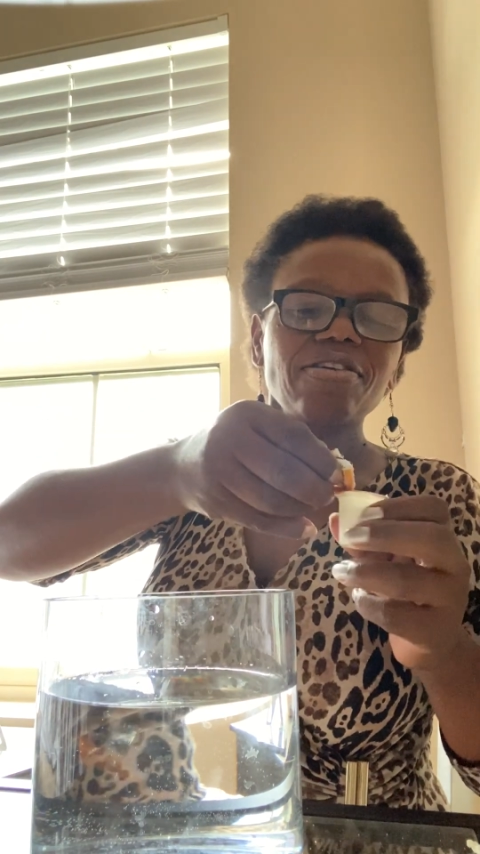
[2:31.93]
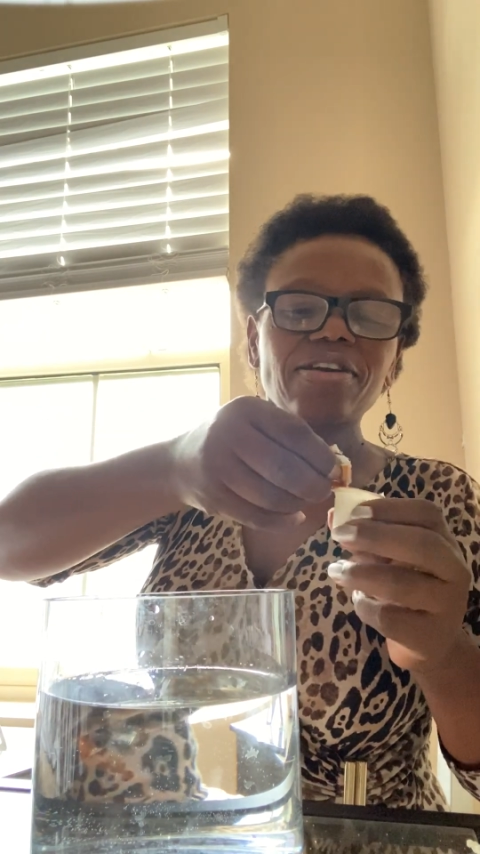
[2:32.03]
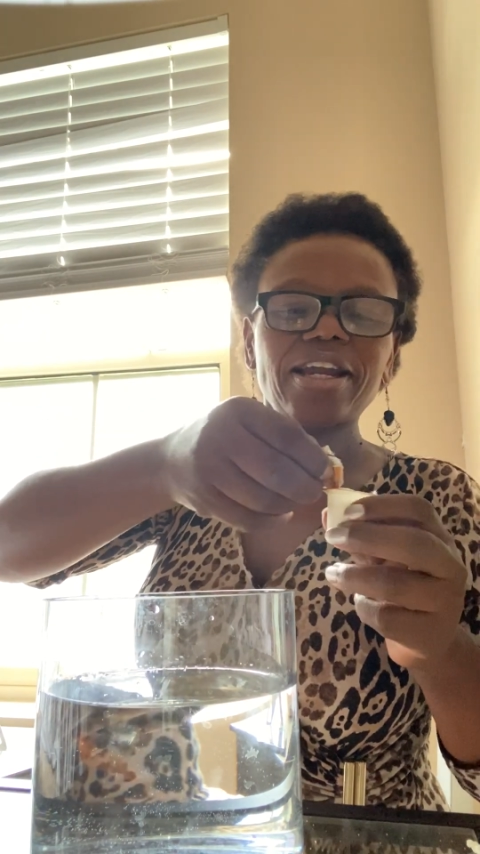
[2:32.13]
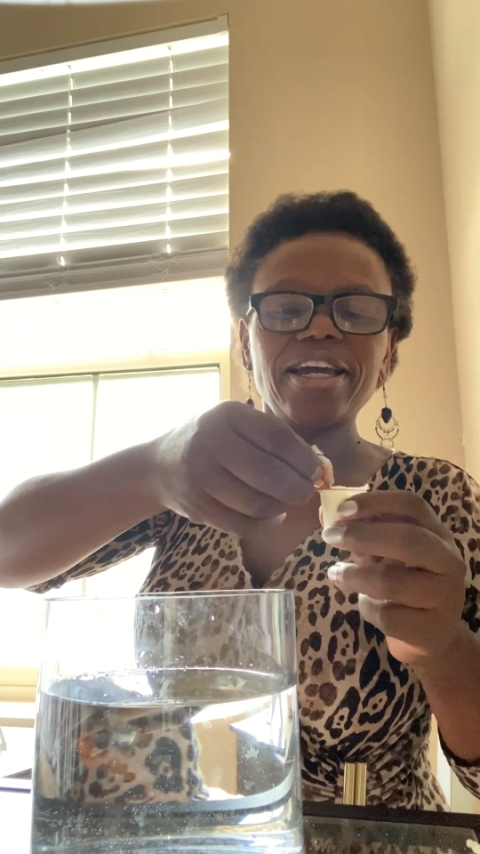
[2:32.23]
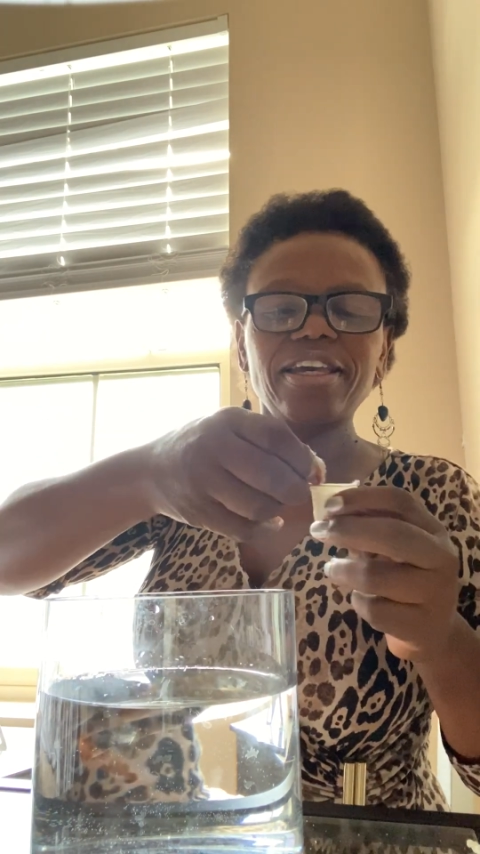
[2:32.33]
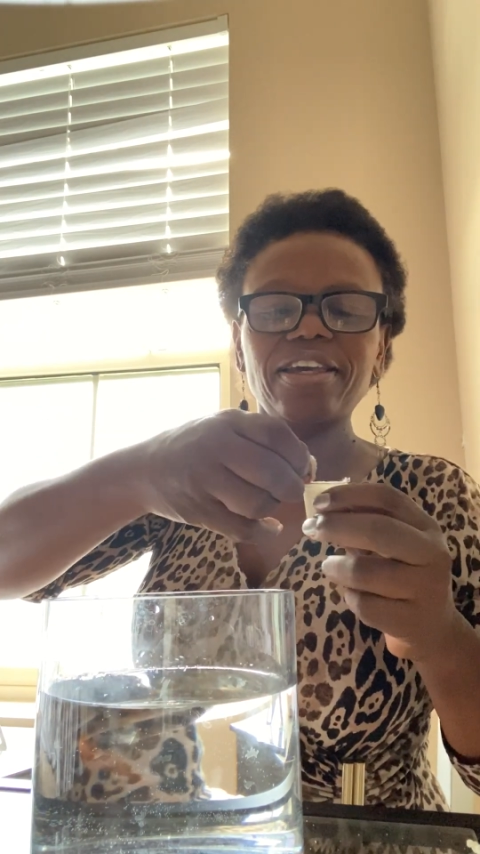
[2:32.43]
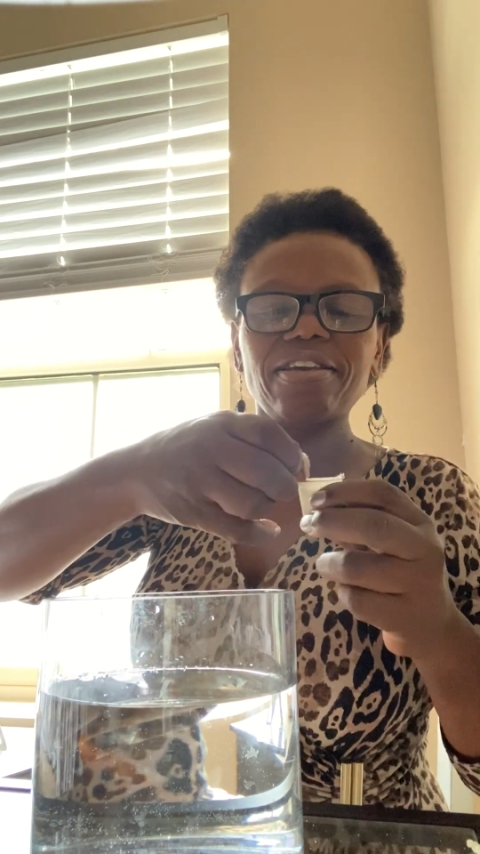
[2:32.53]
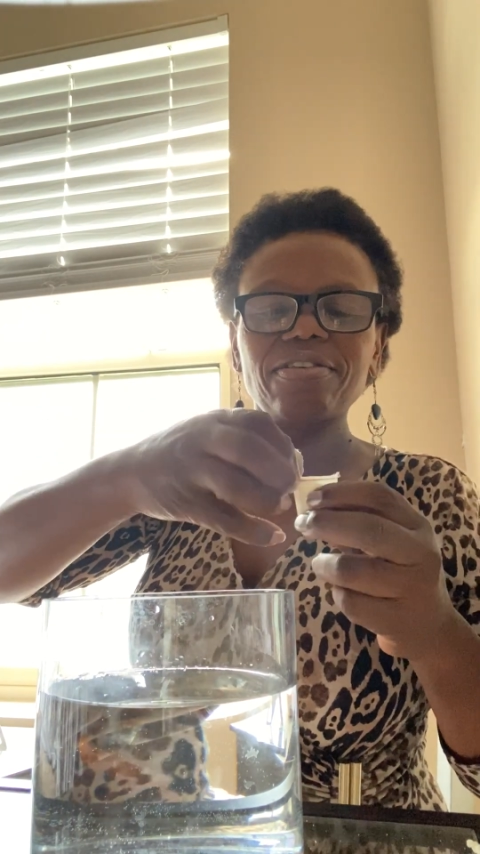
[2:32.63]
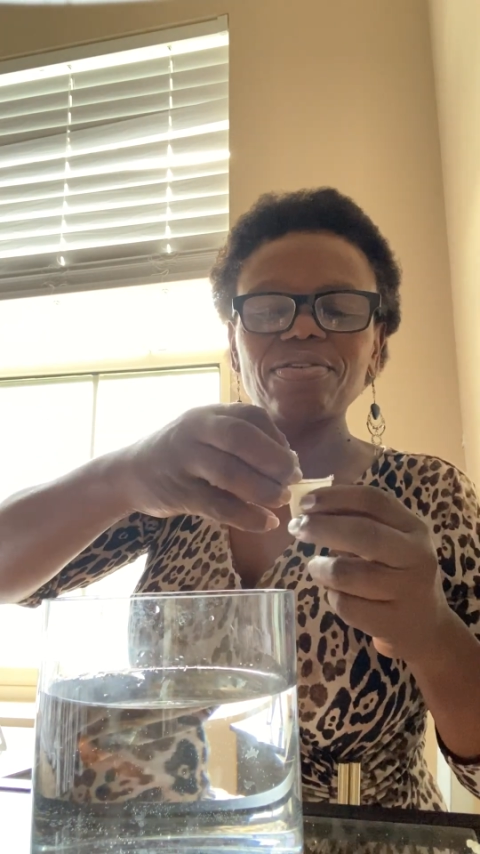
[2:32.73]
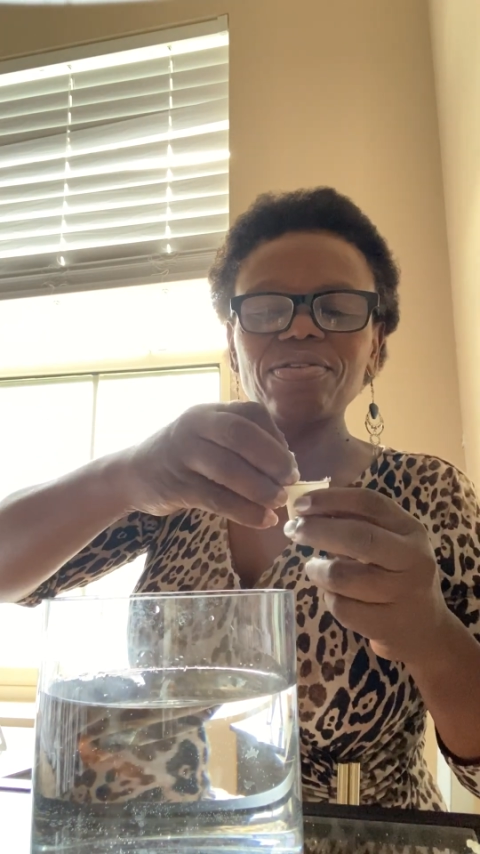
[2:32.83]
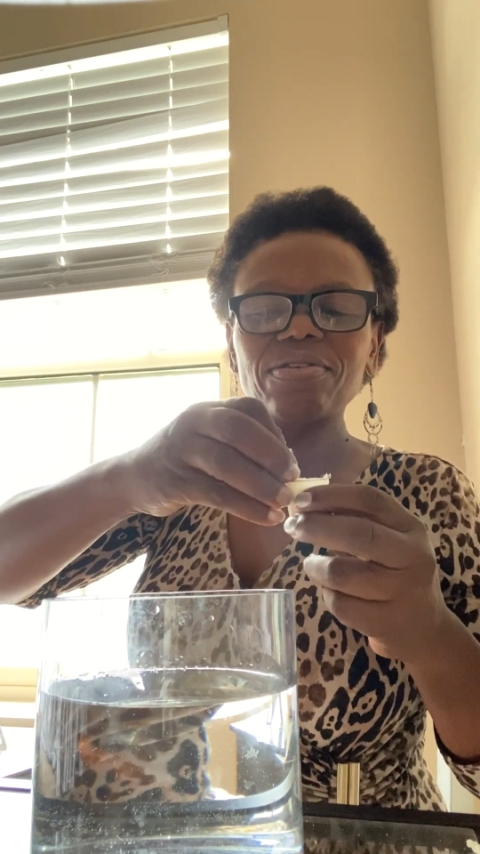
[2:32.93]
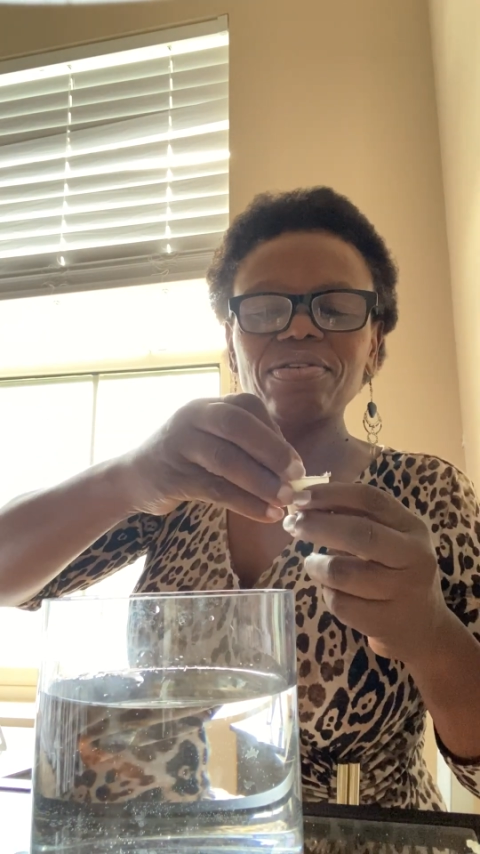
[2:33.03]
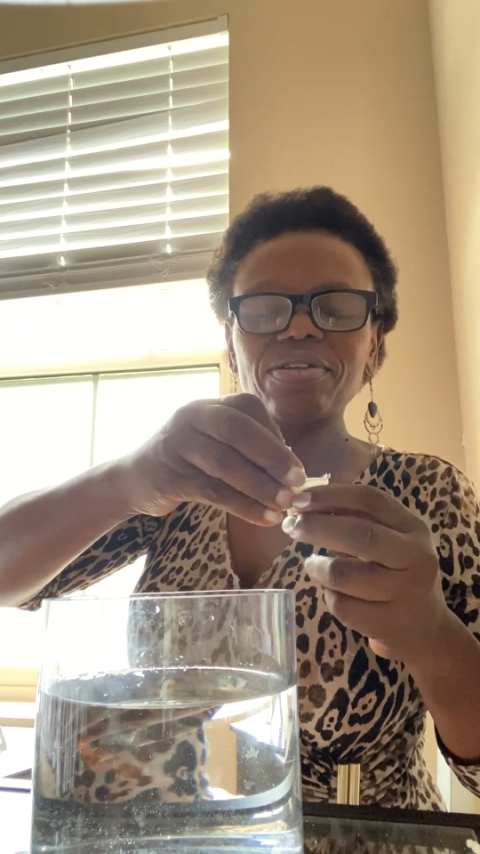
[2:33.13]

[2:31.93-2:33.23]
I'd like you